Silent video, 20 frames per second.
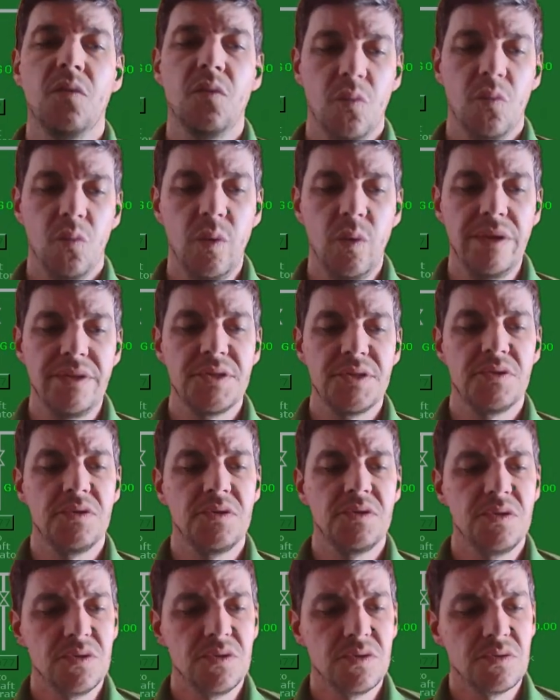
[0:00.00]
We
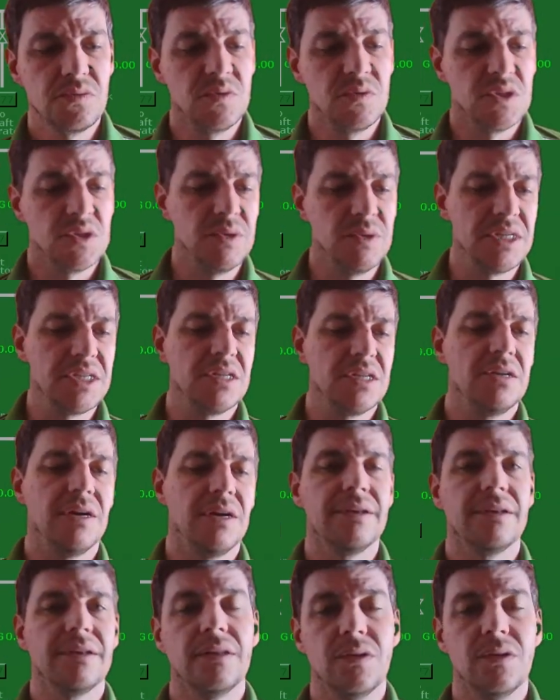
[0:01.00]
switched it
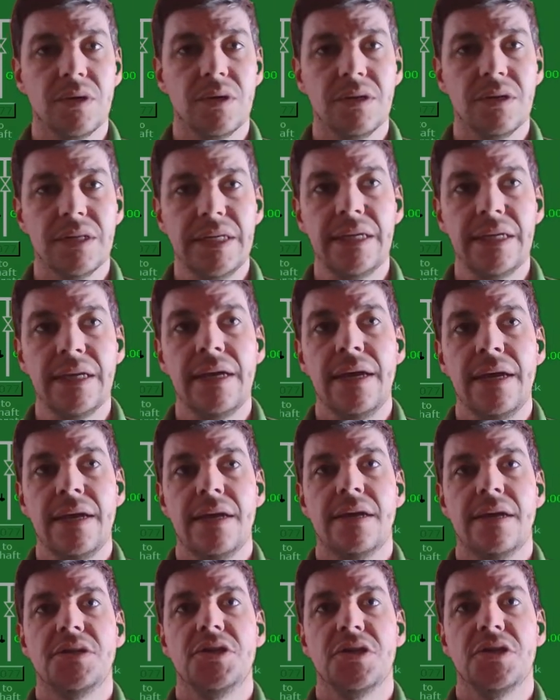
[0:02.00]
on locally
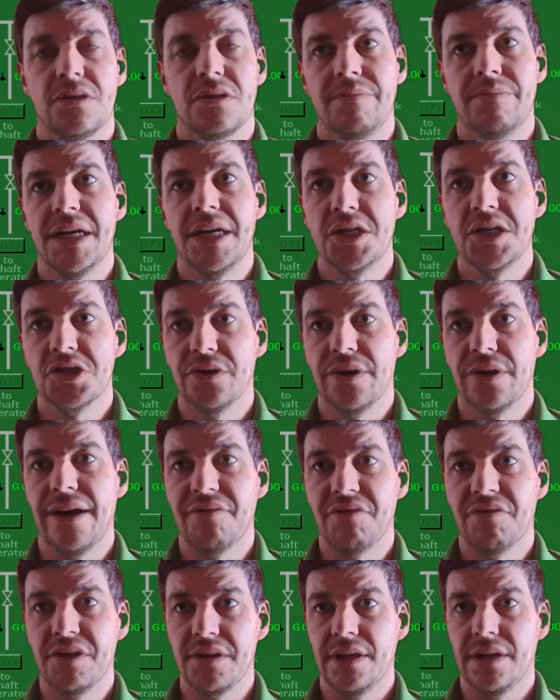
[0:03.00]
just to make sure
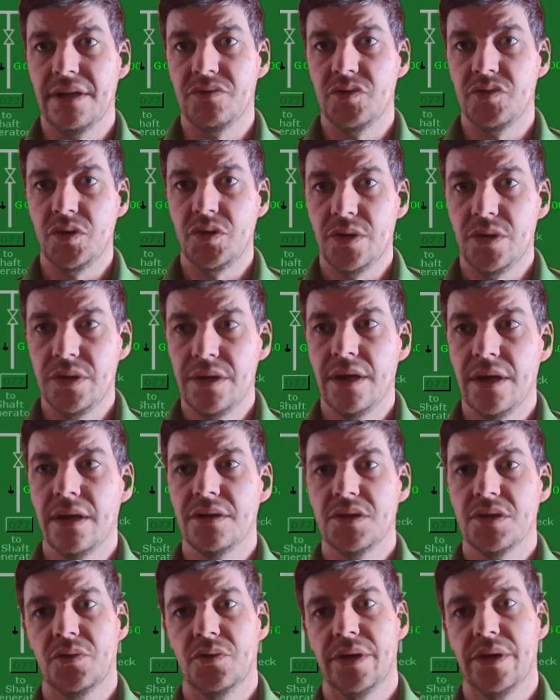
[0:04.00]
everything is good,
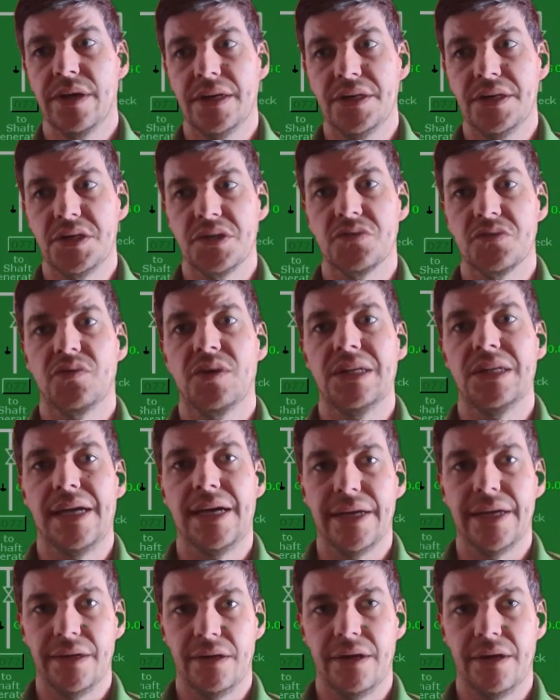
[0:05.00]
so we're not just
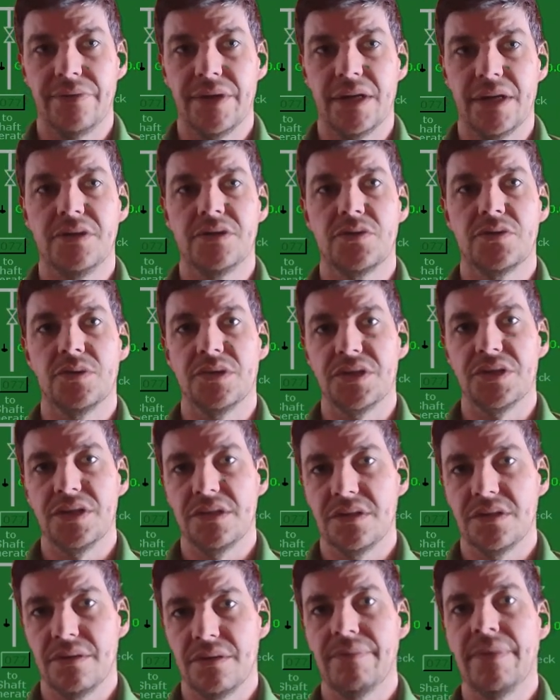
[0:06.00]
relying on the control
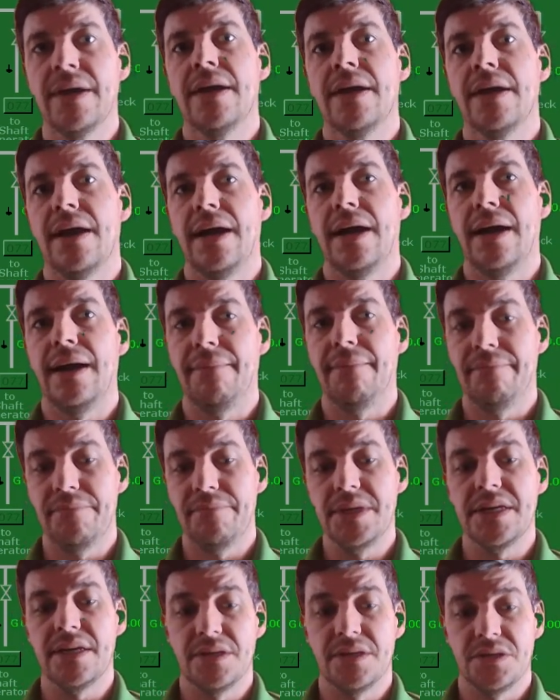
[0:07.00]
system,
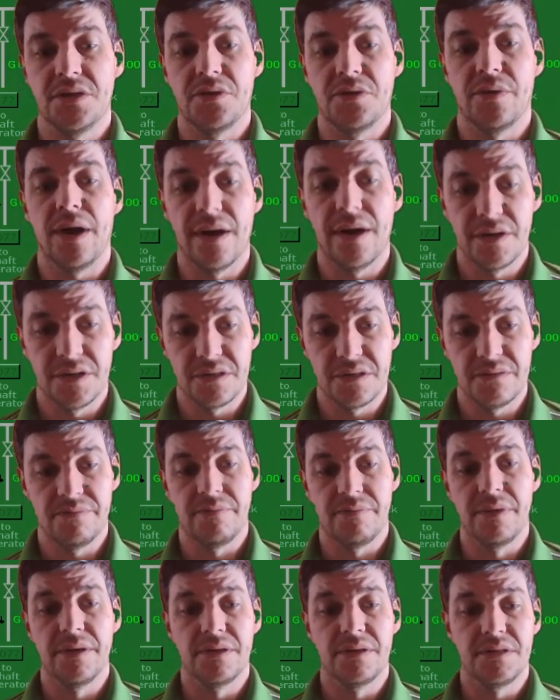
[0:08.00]
because there are some
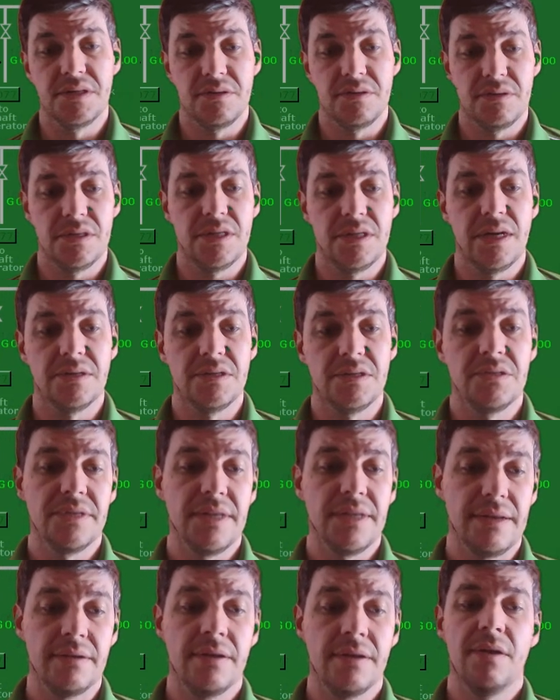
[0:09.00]
chances
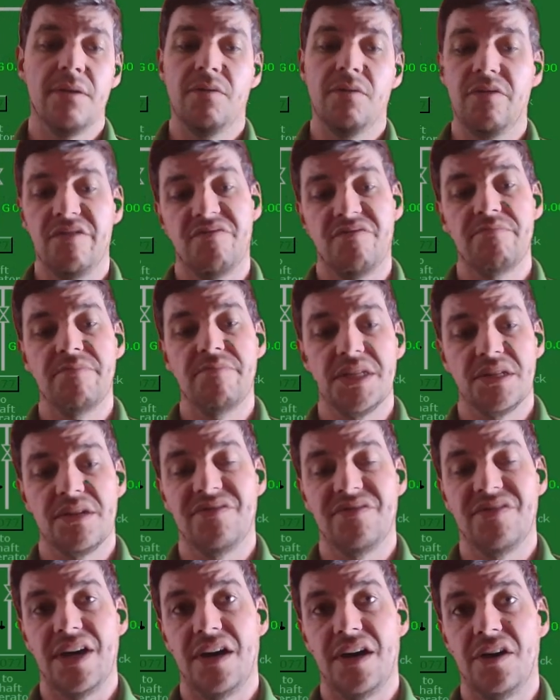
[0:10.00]
that we've missed a
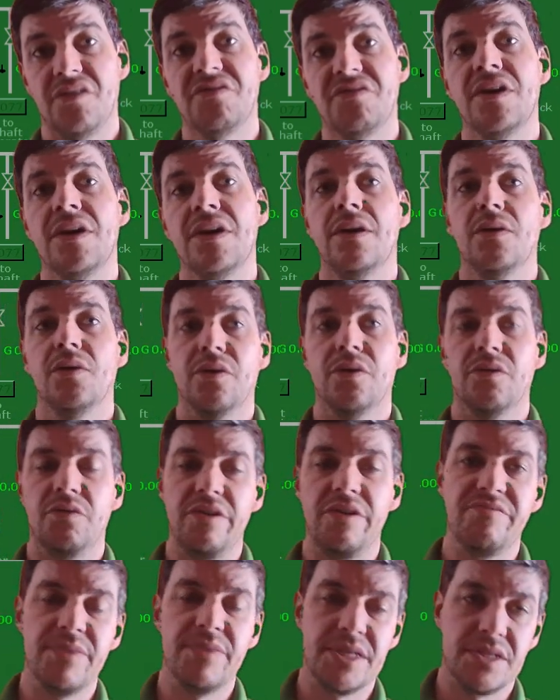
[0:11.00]
valve or
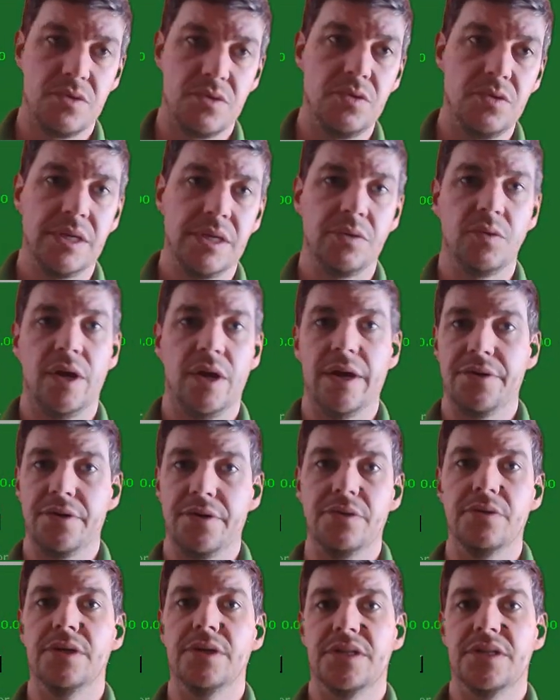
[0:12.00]
we've missed cooling
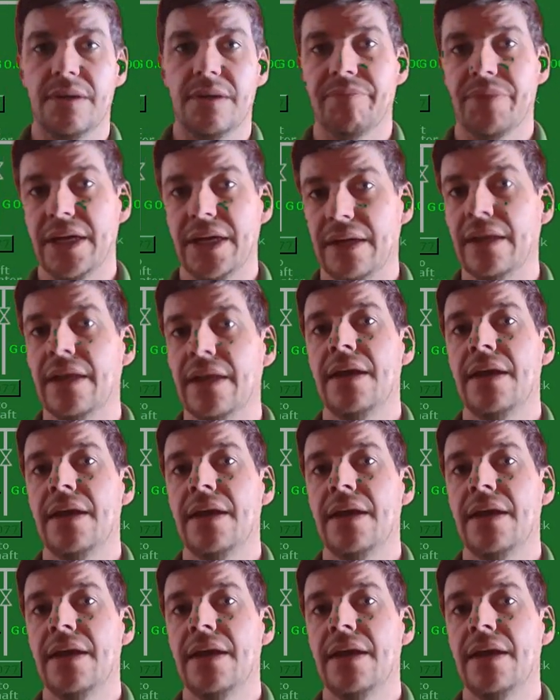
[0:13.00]
water or something,